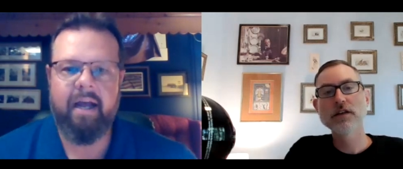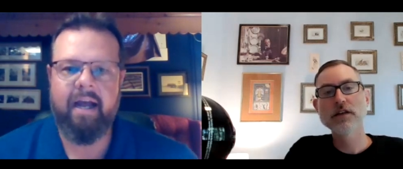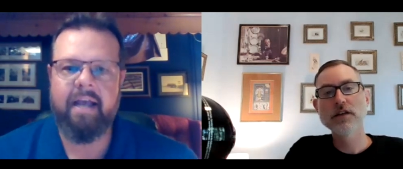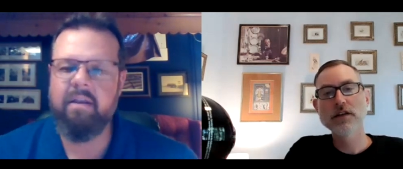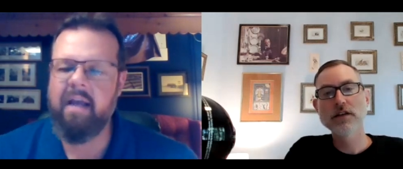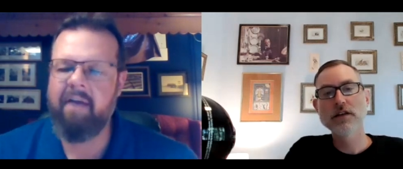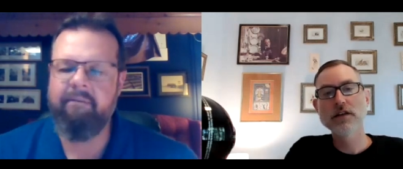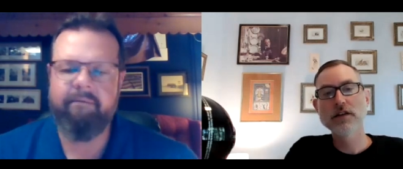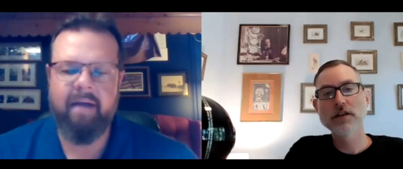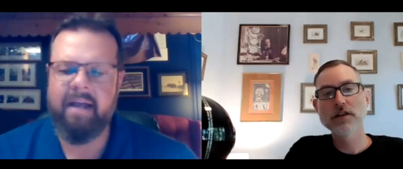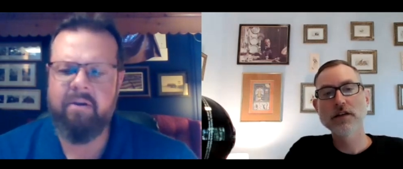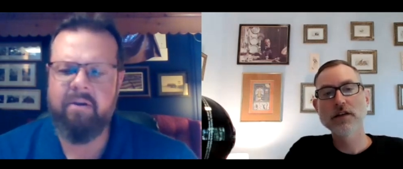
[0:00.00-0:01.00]
Speaker 1: I, I
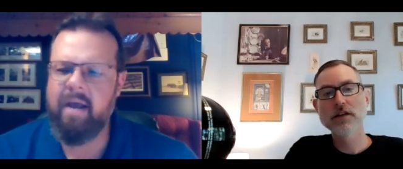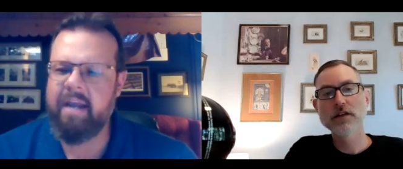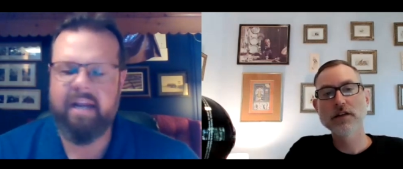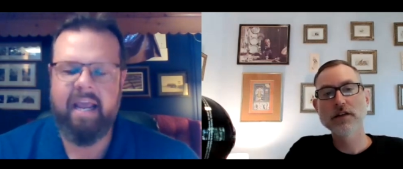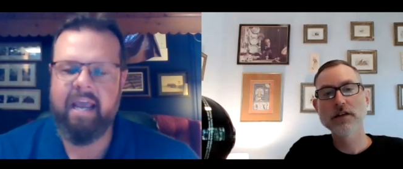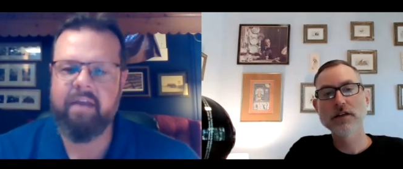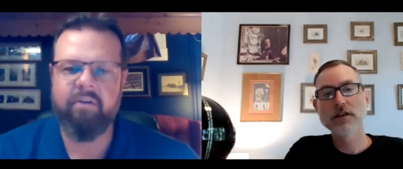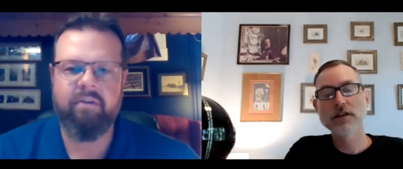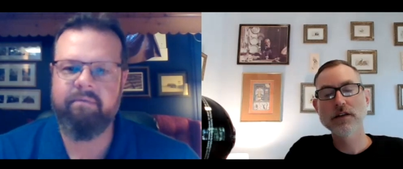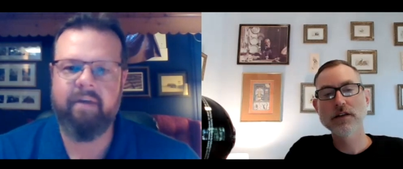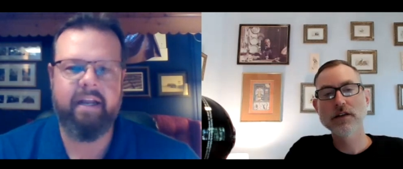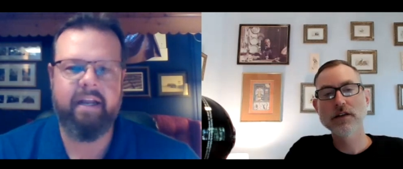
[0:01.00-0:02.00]
I knew I could handle the
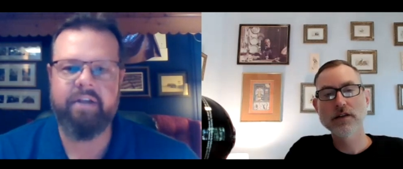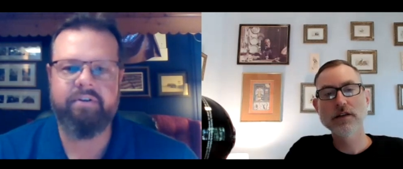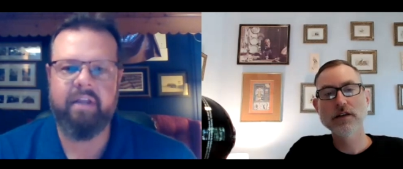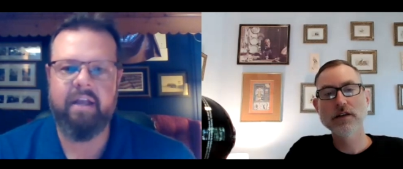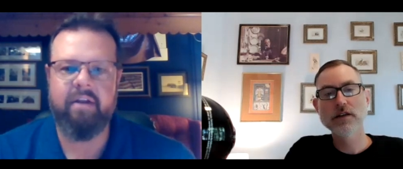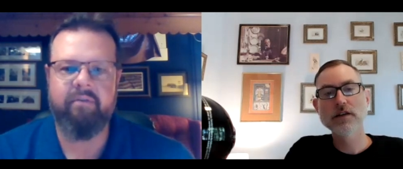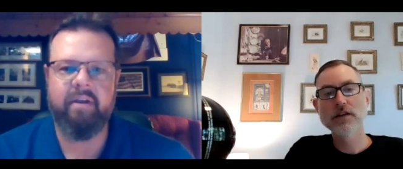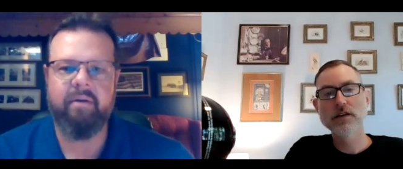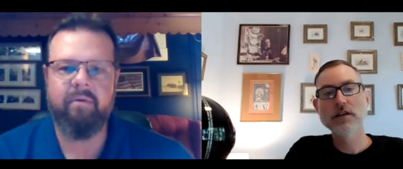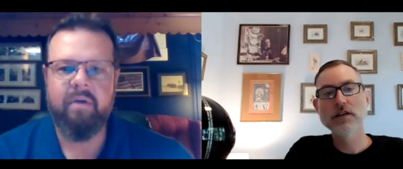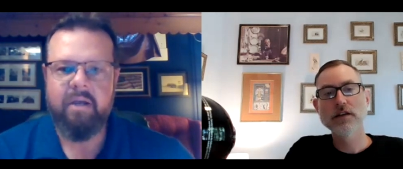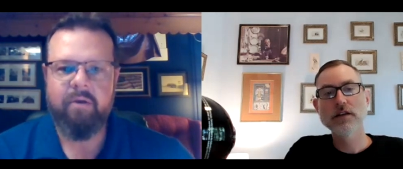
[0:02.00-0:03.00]
financial end of it,
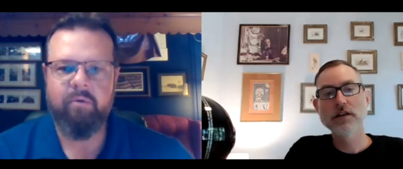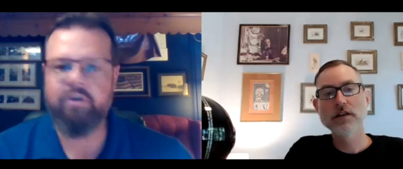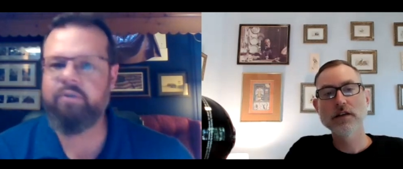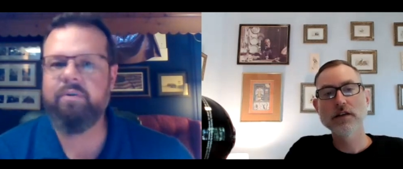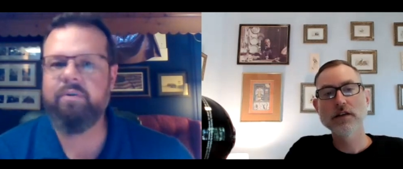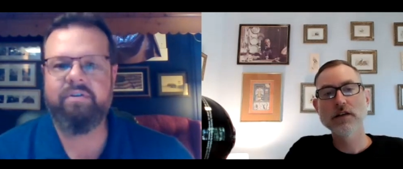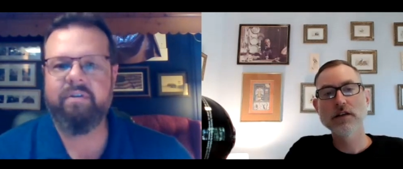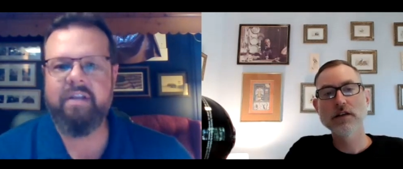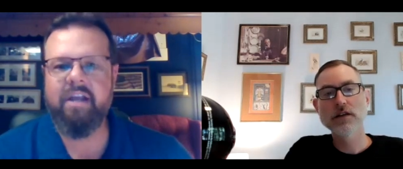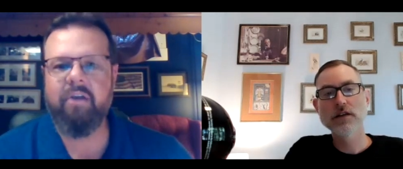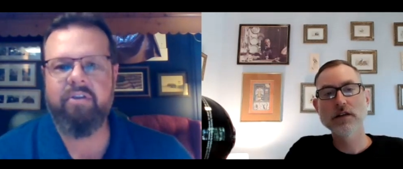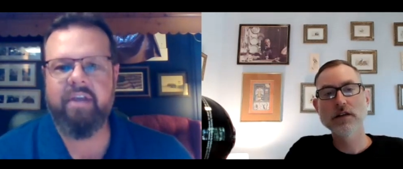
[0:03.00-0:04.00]
which was the
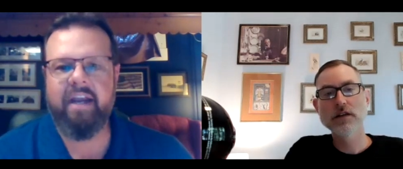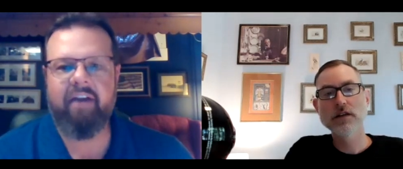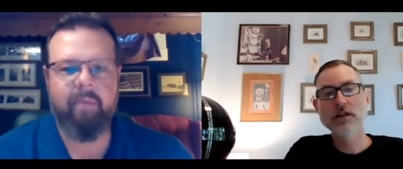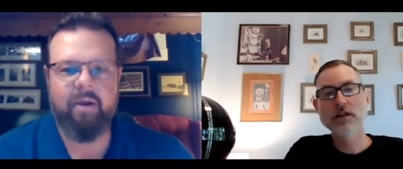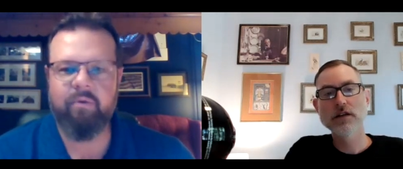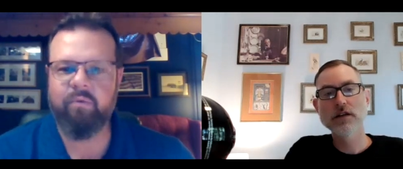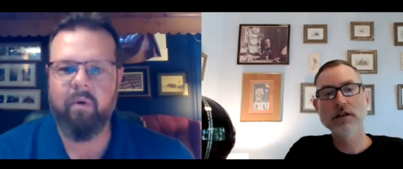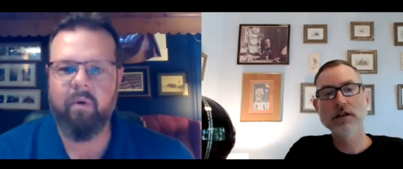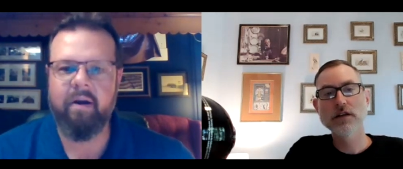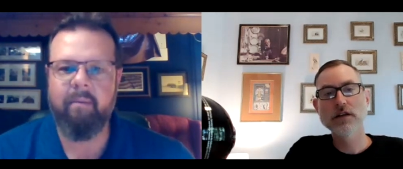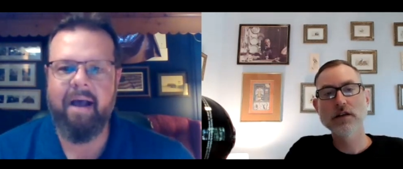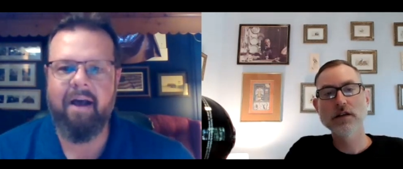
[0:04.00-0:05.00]
other thing everybody was
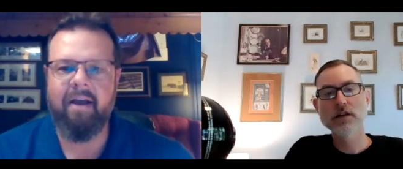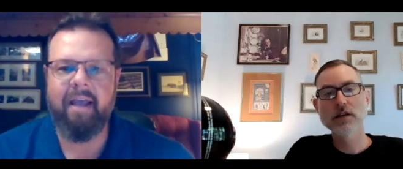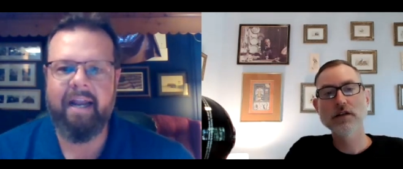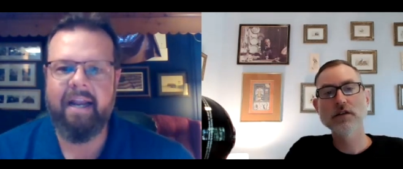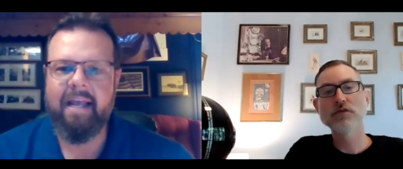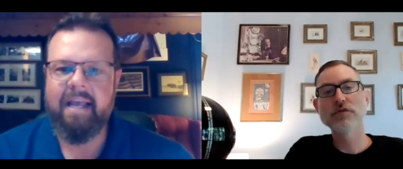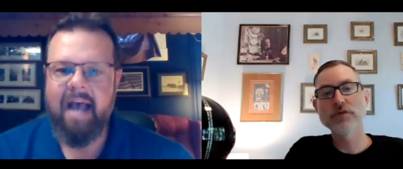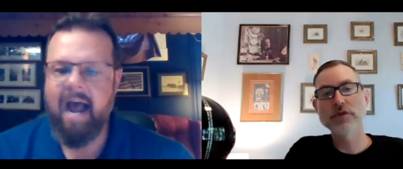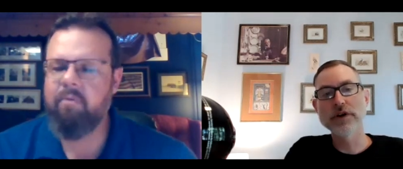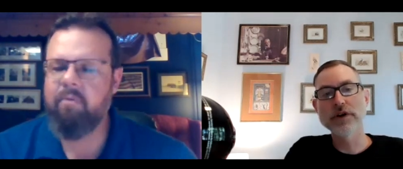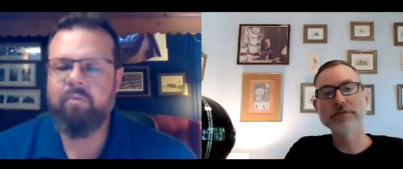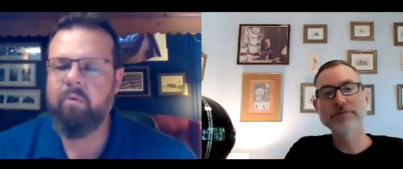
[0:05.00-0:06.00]
worried about, and I
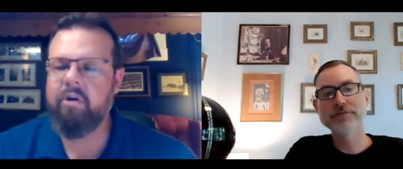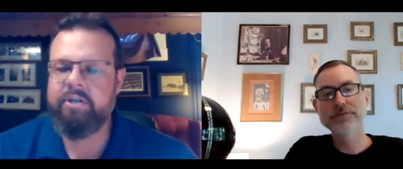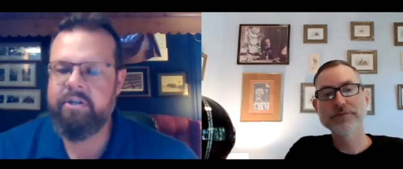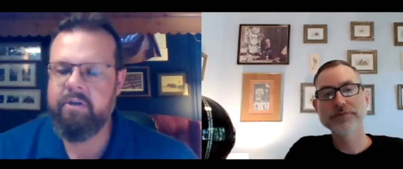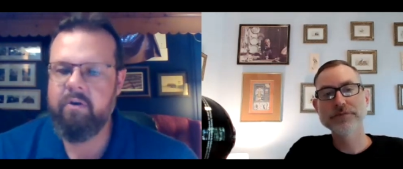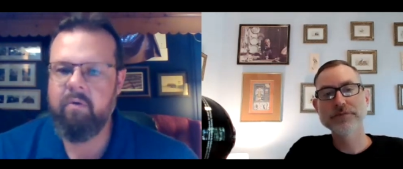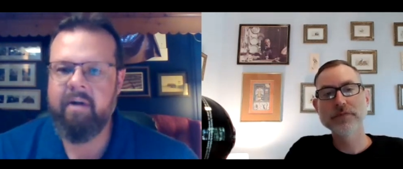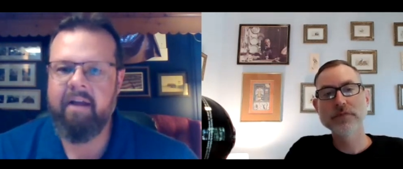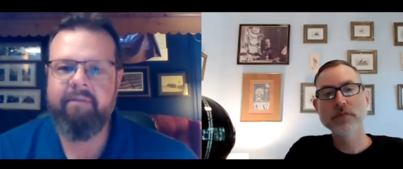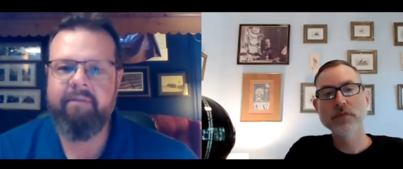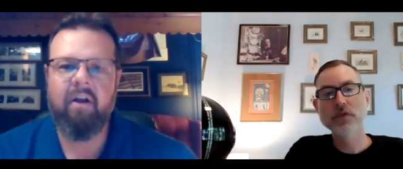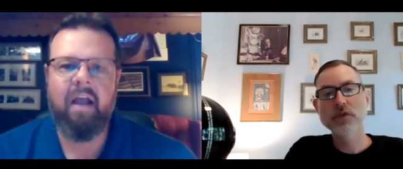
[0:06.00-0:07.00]
was worried too. But I
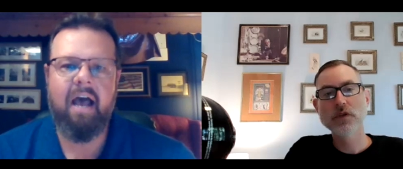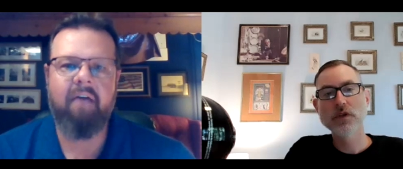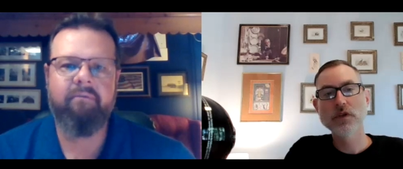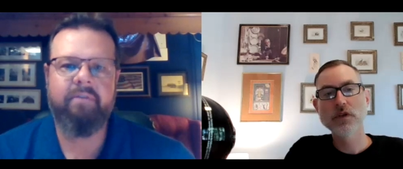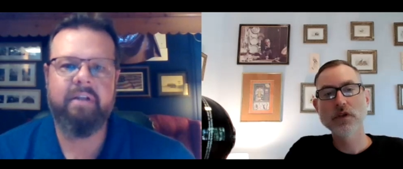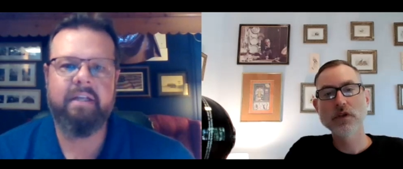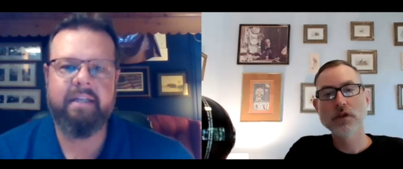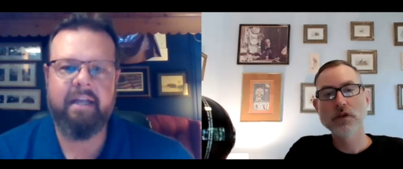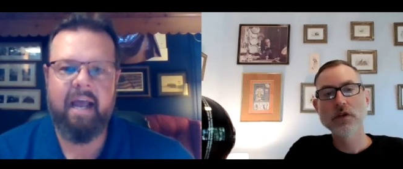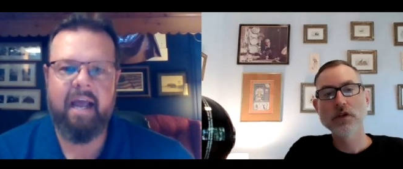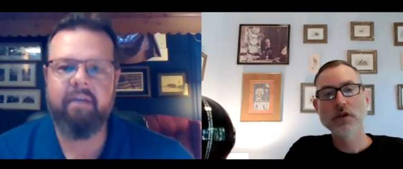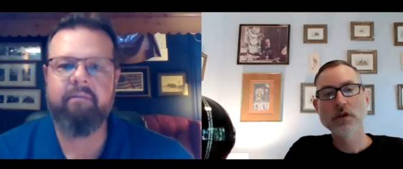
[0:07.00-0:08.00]
felt confident that
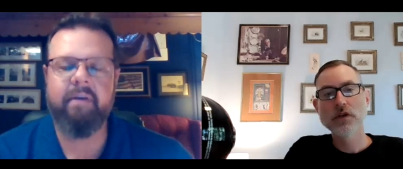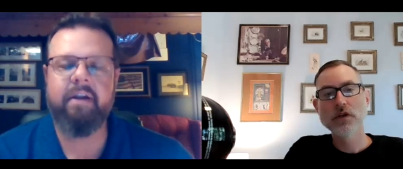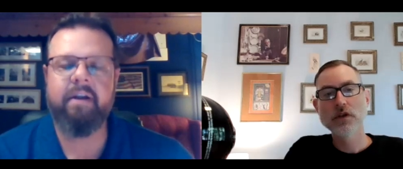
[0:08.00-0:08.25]
I could figure